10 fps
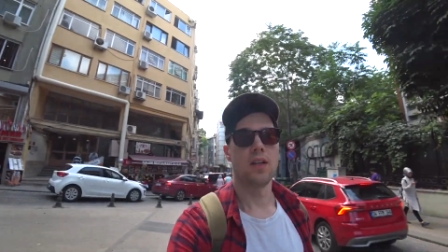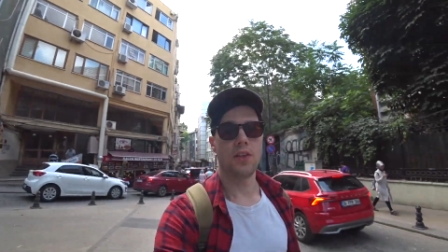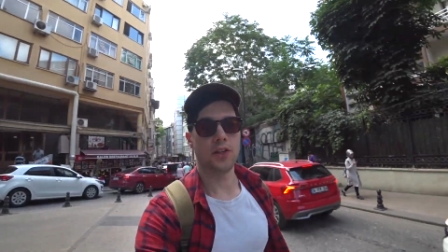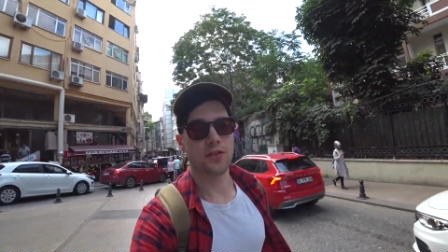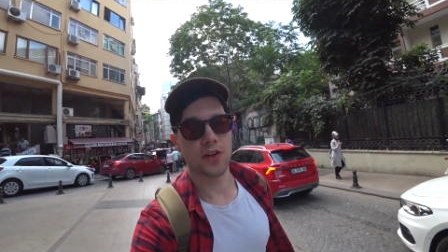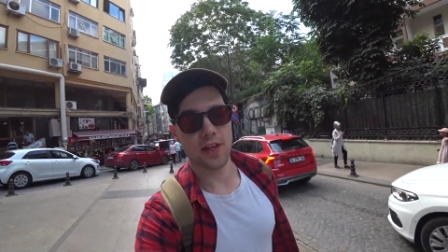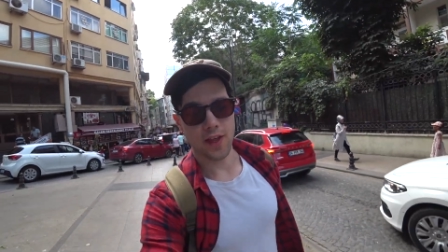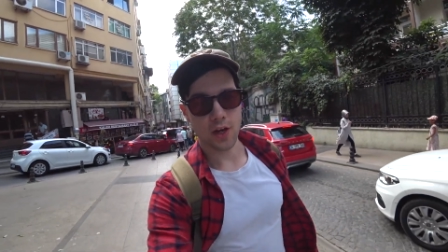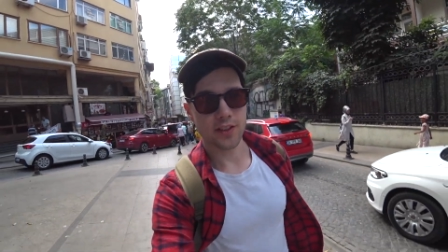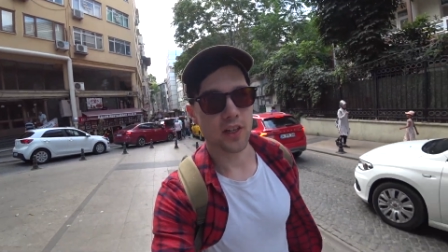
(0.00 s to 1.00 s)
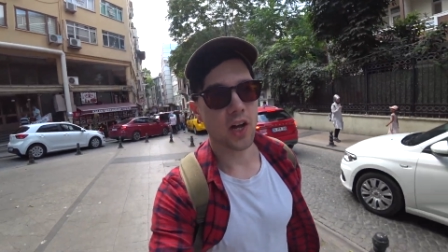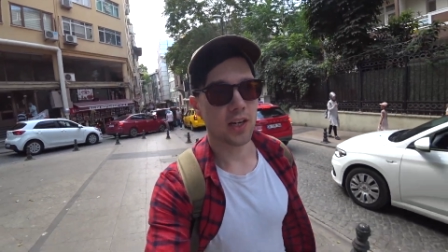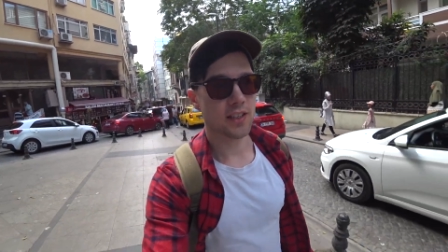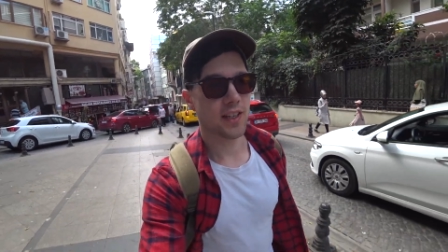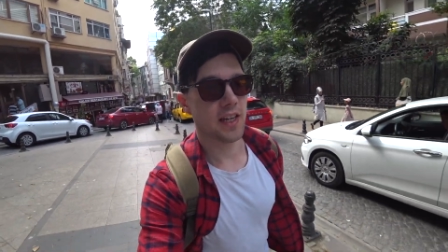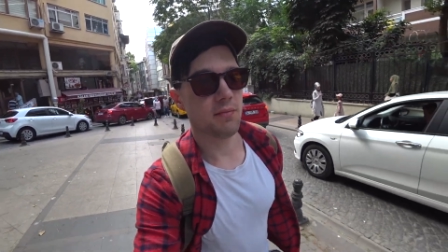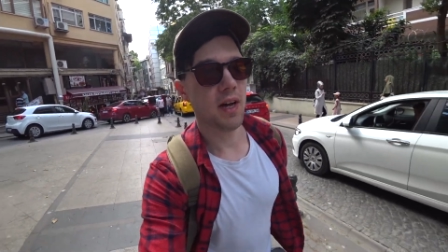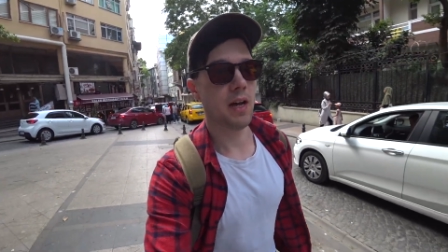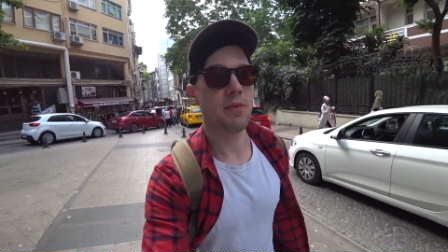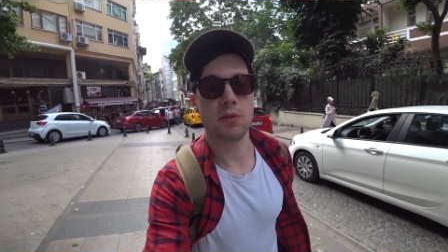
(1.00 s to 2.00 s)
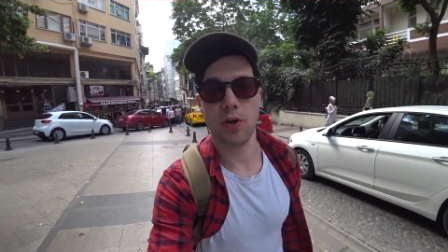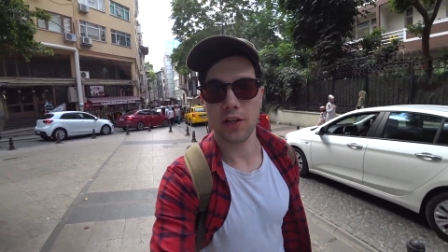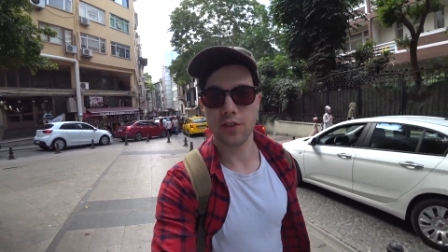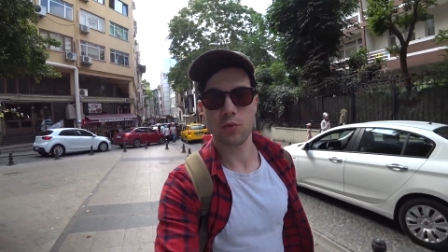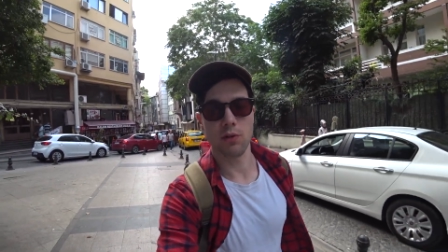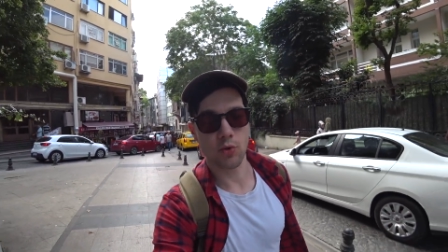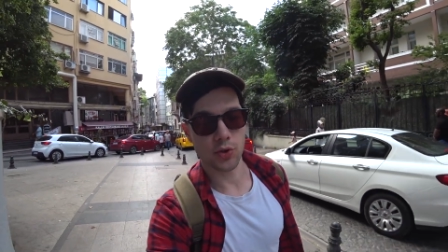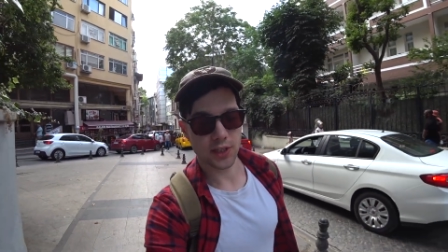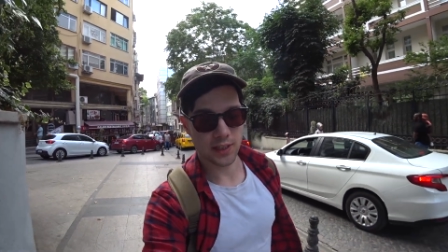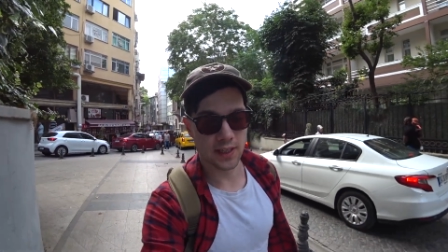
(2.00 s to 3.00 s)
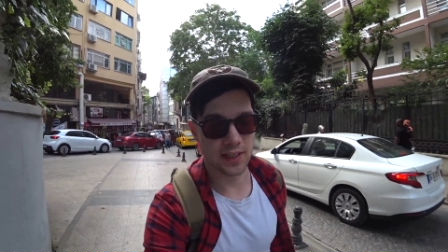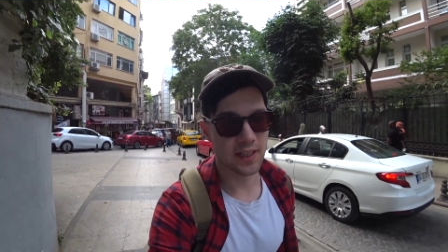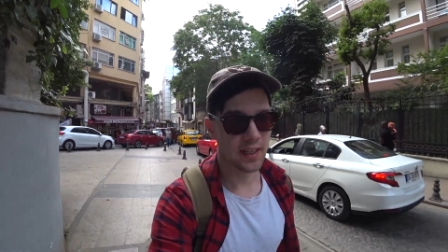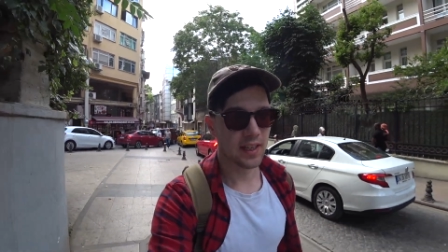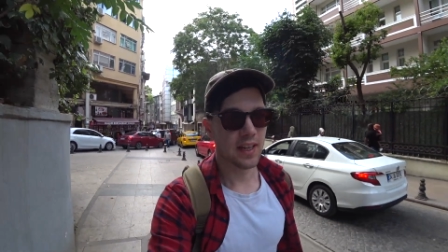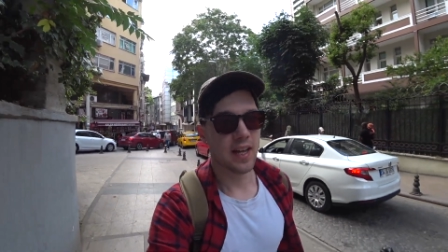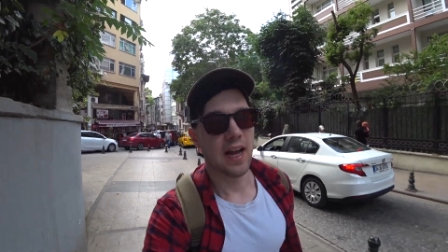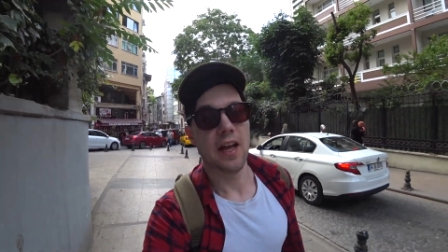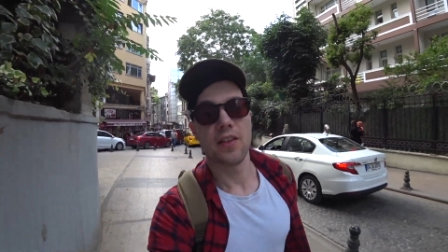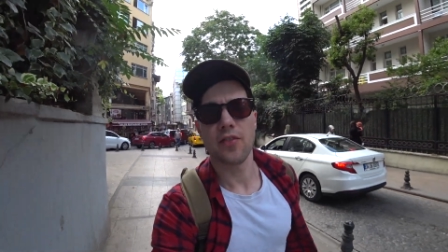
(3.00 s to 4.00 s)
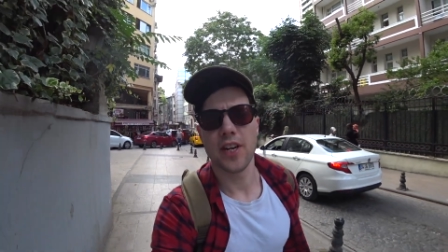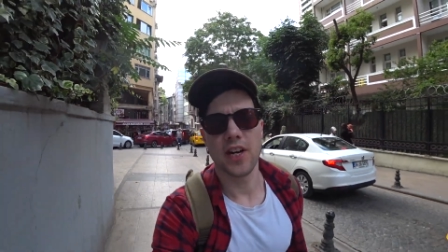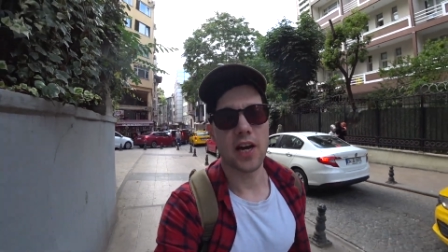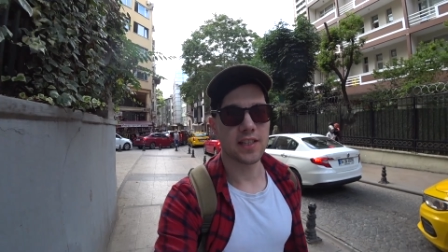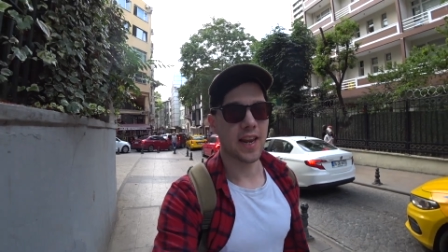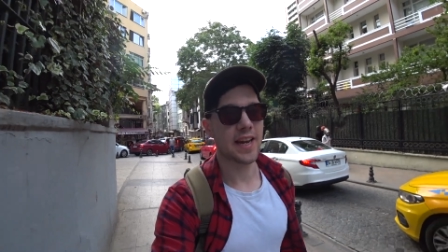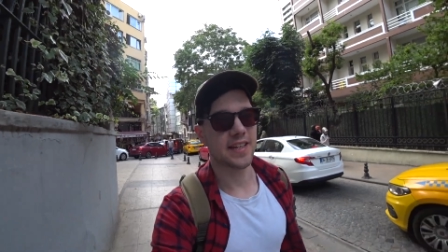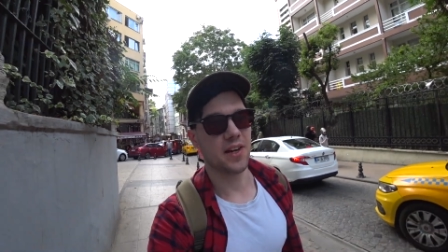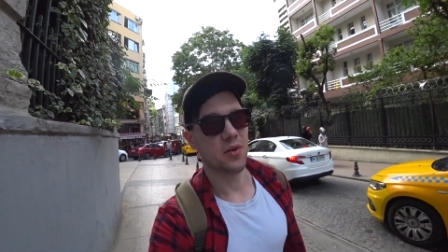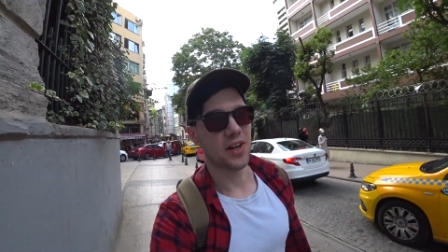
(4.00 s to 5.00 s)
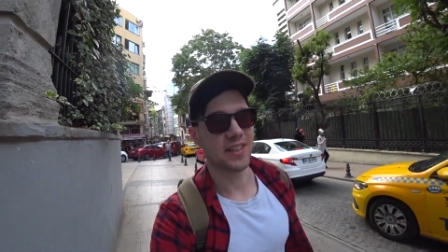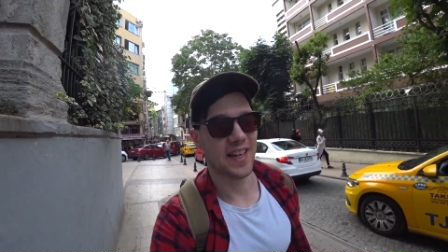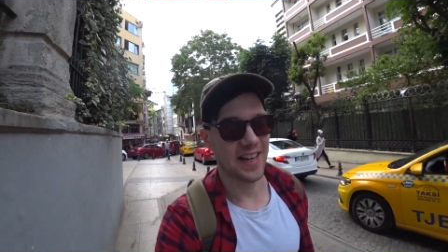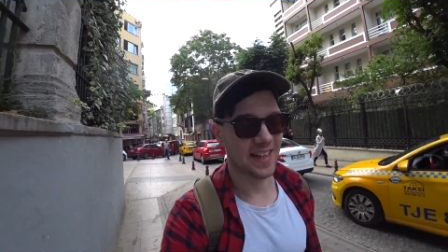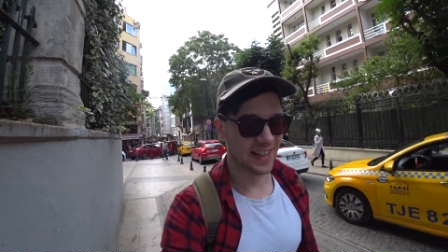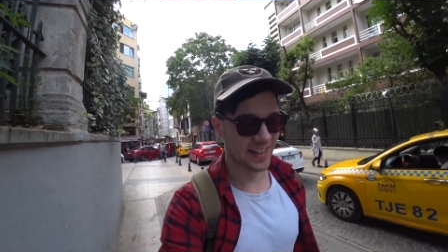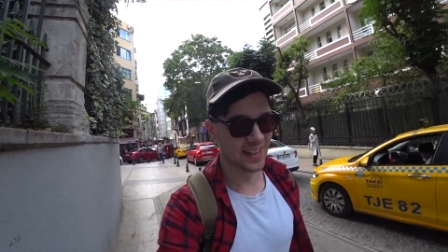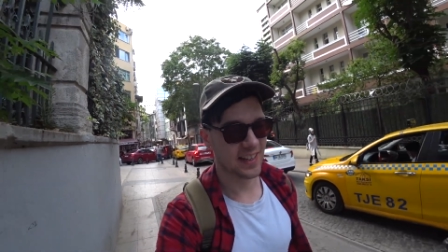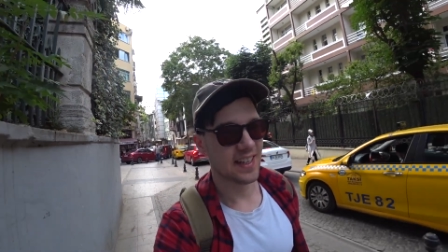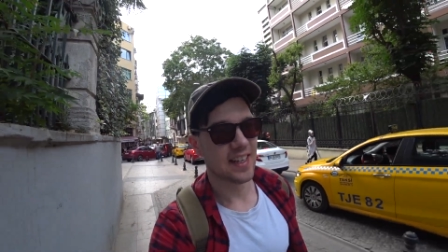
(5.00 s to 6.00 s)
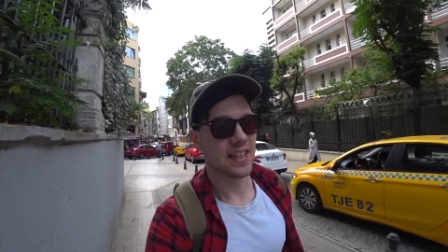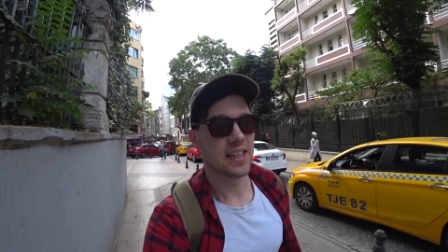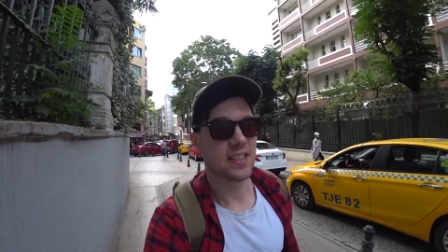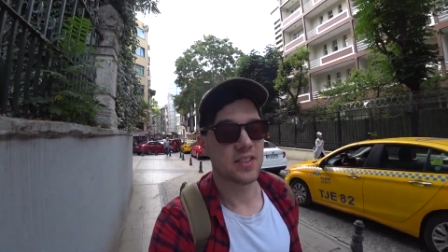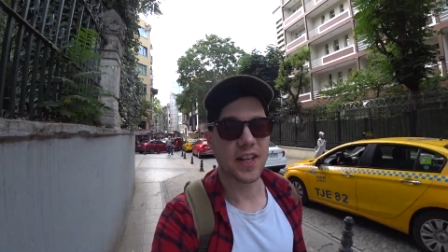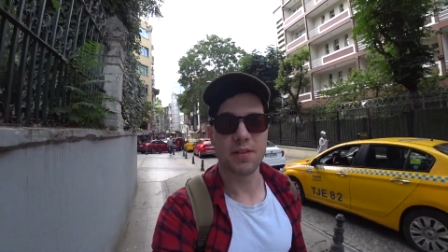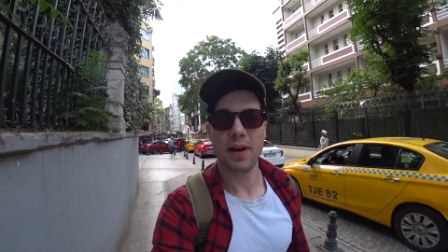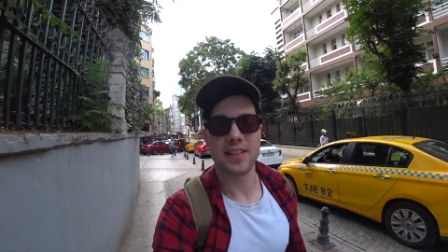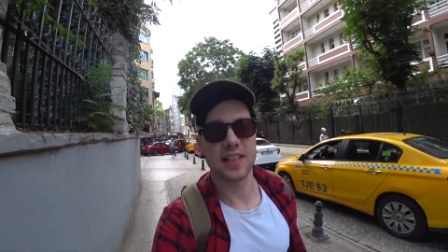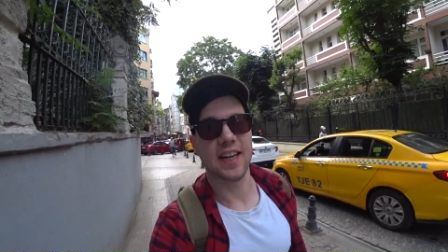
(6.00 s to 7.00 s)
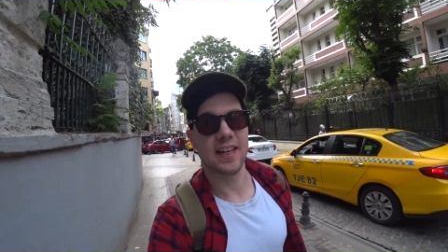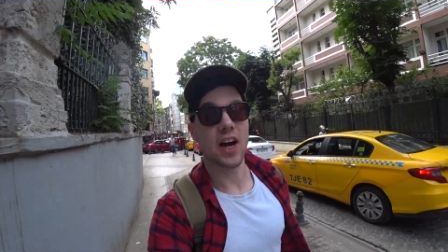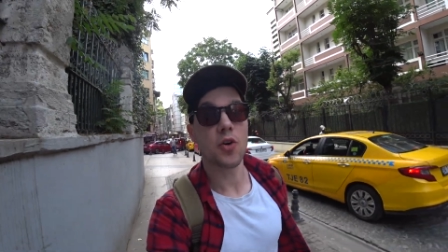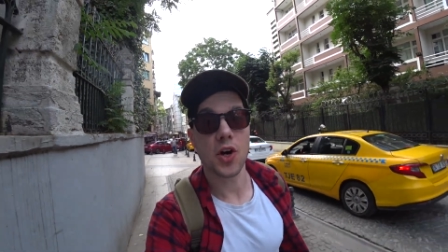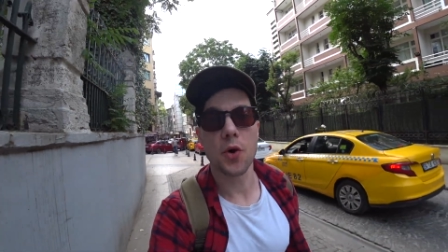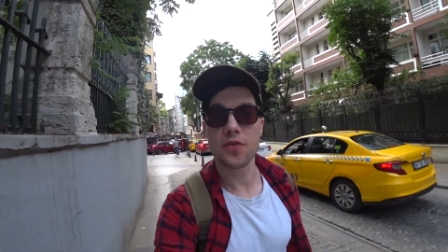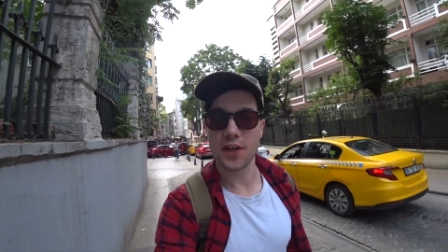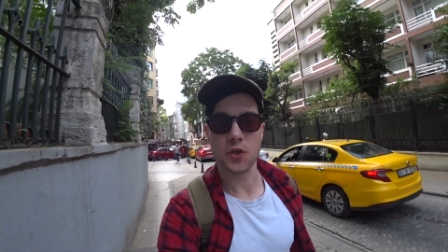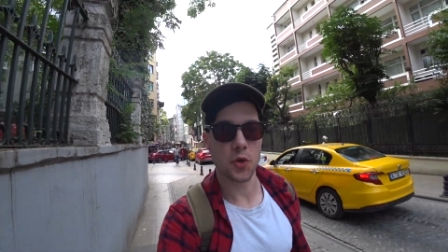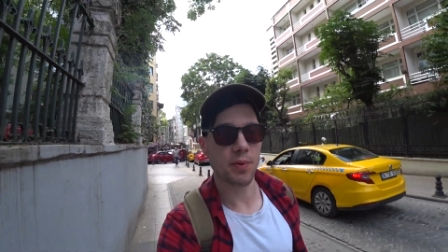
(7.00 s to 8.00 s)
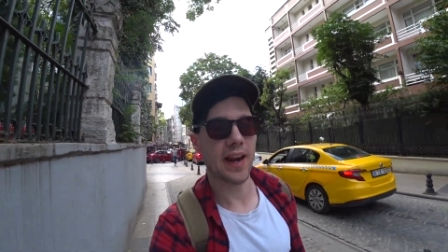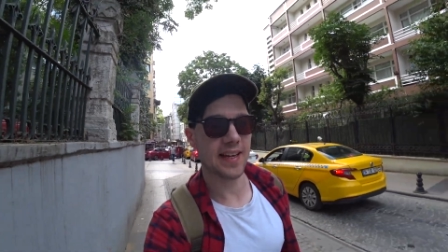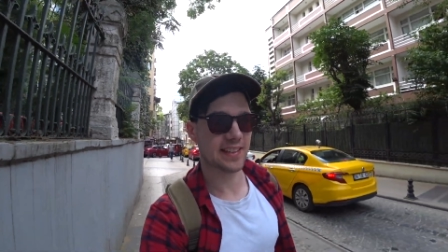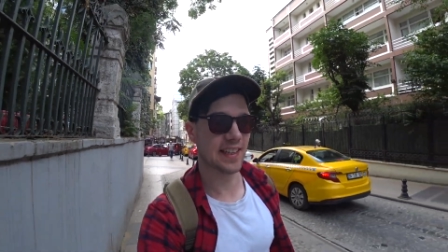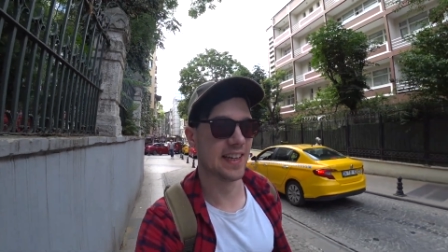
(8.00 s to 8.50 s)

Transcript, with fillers: But it's funny, at the Hotel Colosseum, I missed breakfast one morning, and the really nice lady that worked there said basically, I'll go fix you a plate.